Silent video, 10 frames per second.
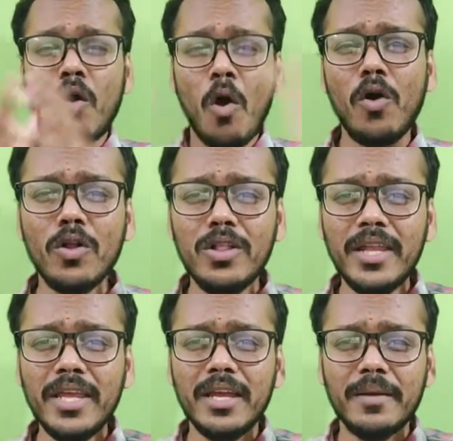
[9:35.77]
all
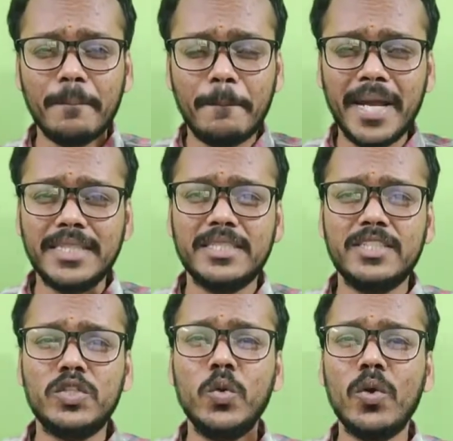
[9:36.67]
the
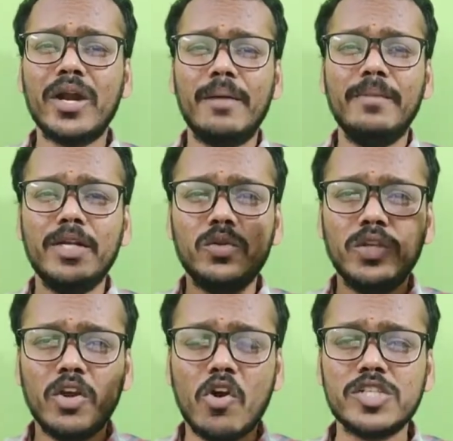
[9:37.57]
patients who are coming to
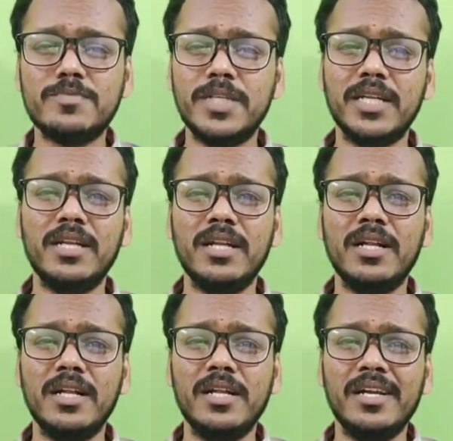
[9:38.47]
the hospital,
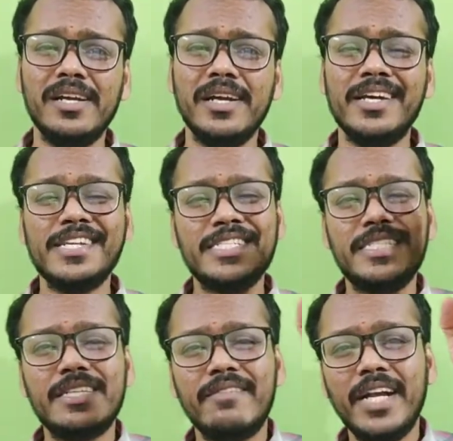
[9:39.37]

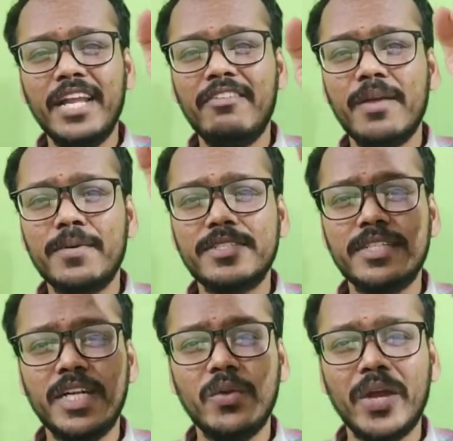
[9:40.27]

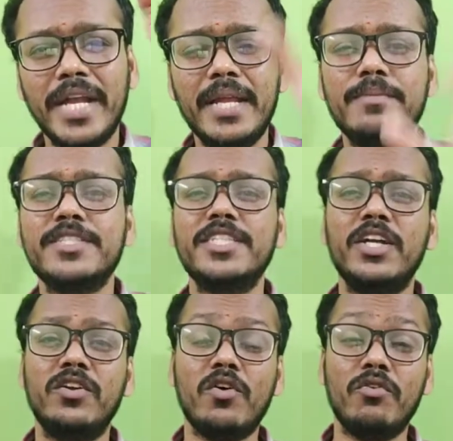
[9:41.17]
75% to
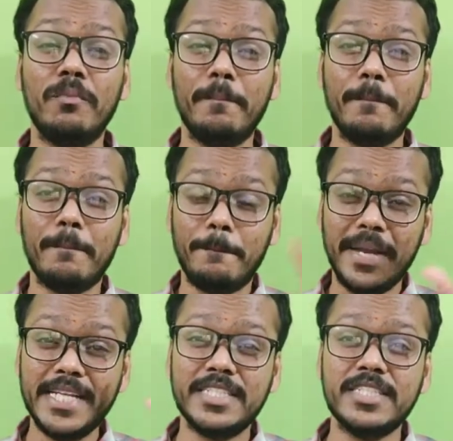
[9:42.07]
80% of
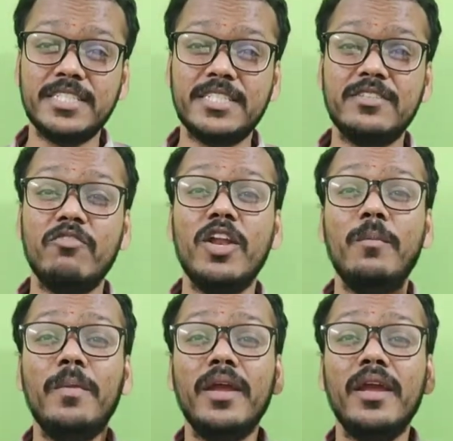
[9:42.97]
patients
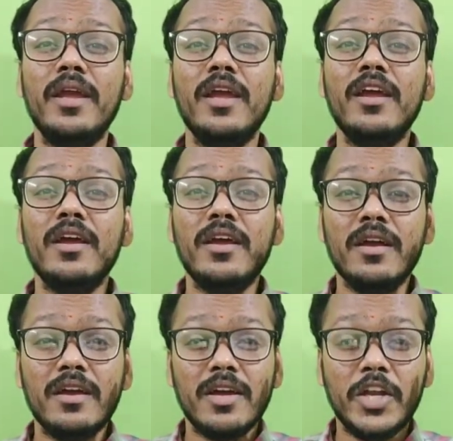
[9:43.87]
will be
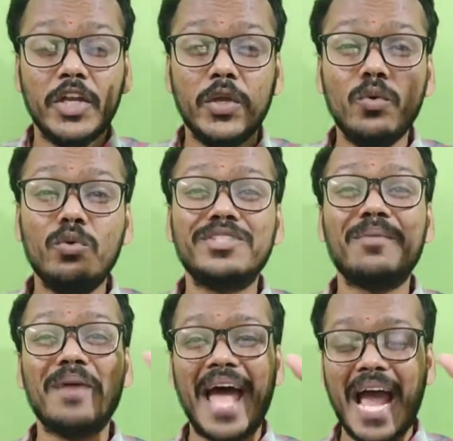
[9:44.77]
due to
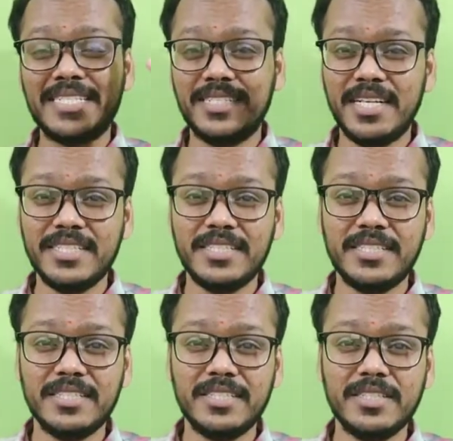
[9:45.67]
some
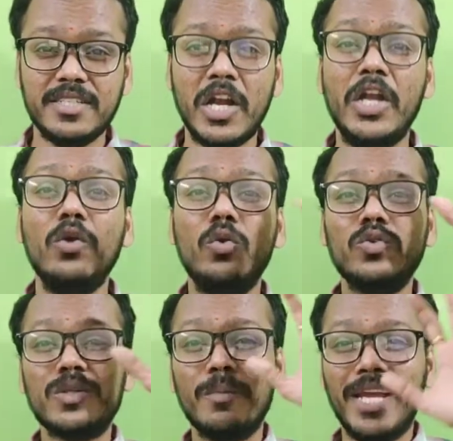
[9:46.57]
accidents, due to
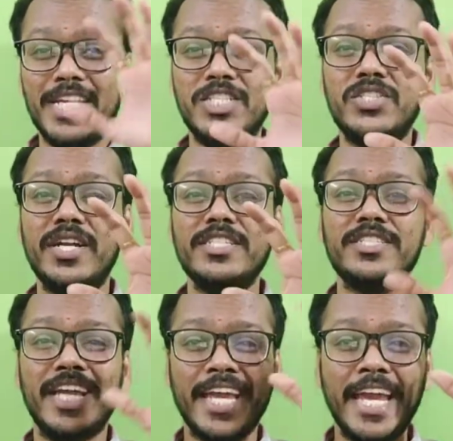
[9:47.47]
some
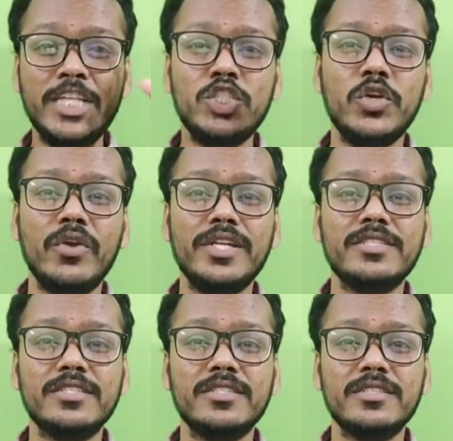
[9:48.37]
incidents,
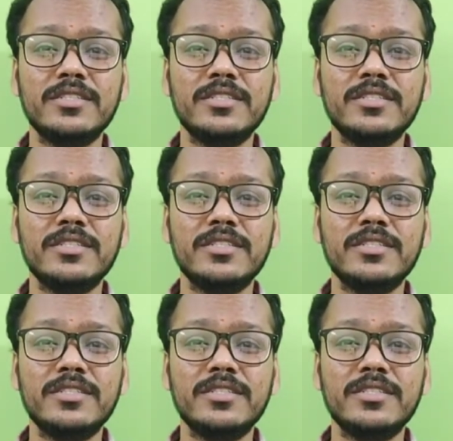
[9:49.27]
injuries,